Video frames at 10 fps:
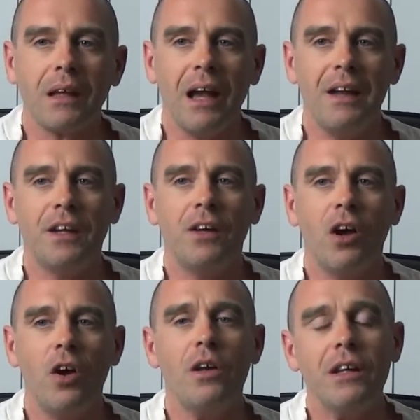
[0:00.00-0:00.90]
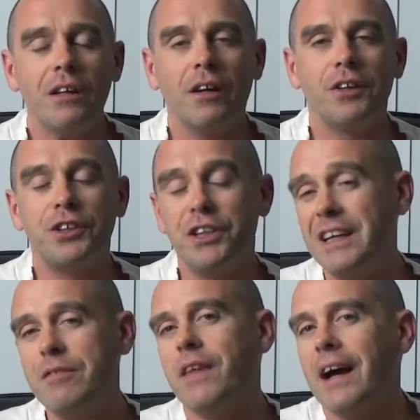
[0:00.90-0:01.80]
and you can only
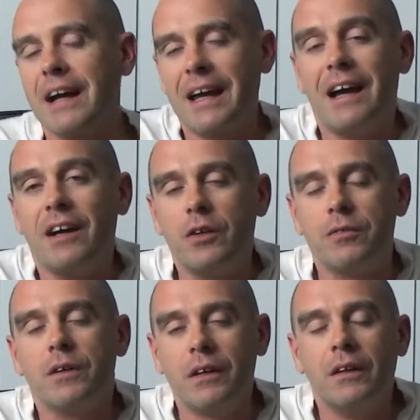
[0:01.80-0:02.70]
achieve that kind of